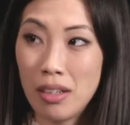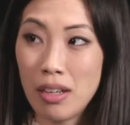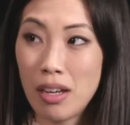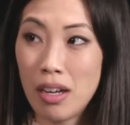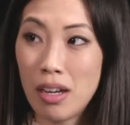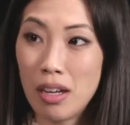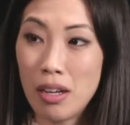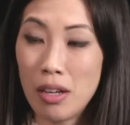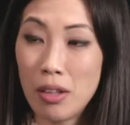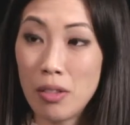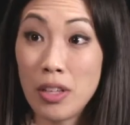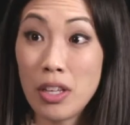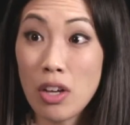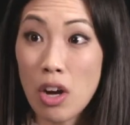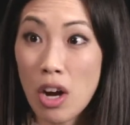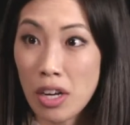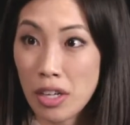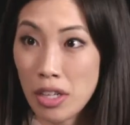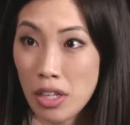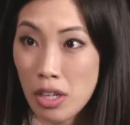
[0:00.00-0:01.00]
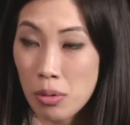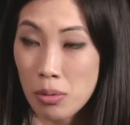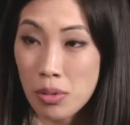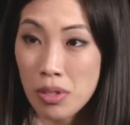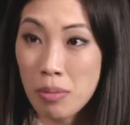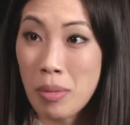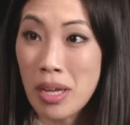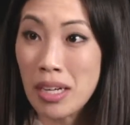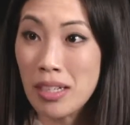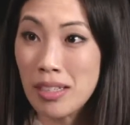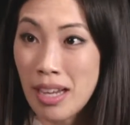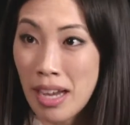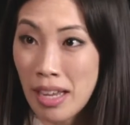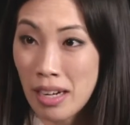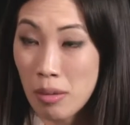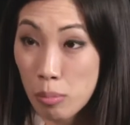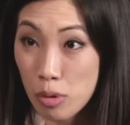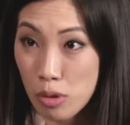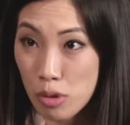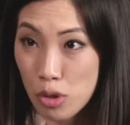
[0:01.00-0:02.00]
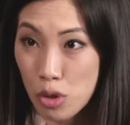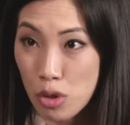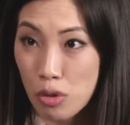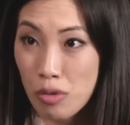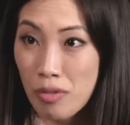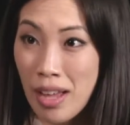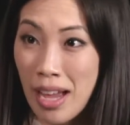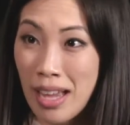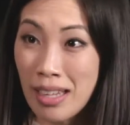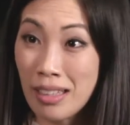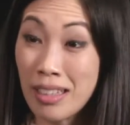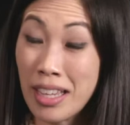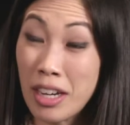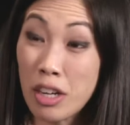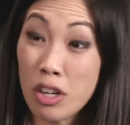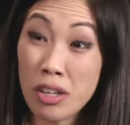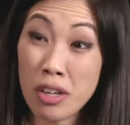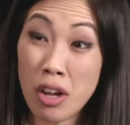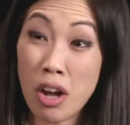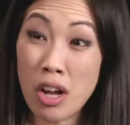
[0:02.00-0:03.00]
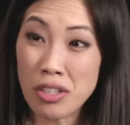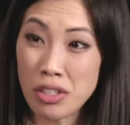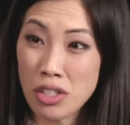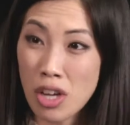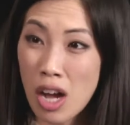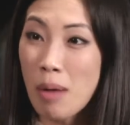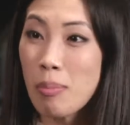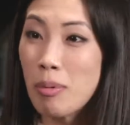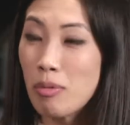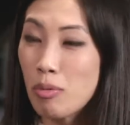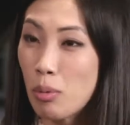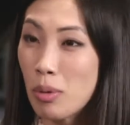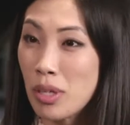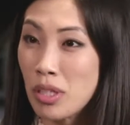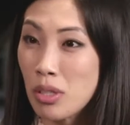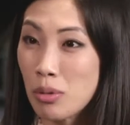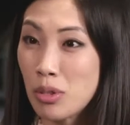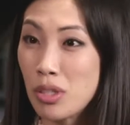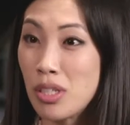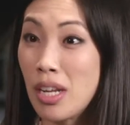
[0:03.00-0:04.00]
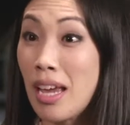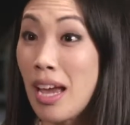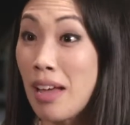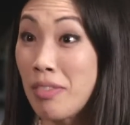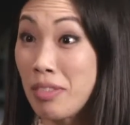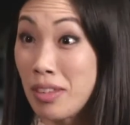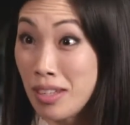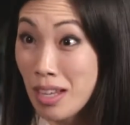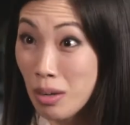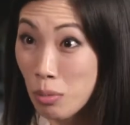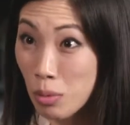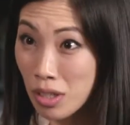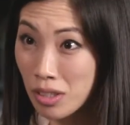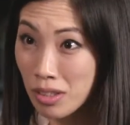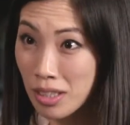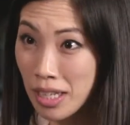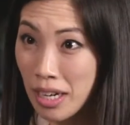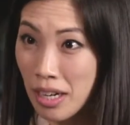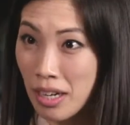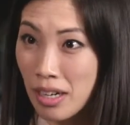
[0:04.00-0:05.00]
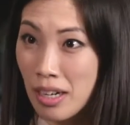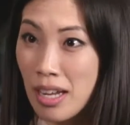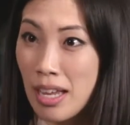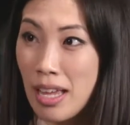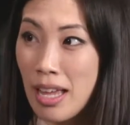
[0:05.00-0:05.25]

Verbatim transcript: uh, the audio, the metadata, and preserve that and layer it on top of what we know today at the network layer,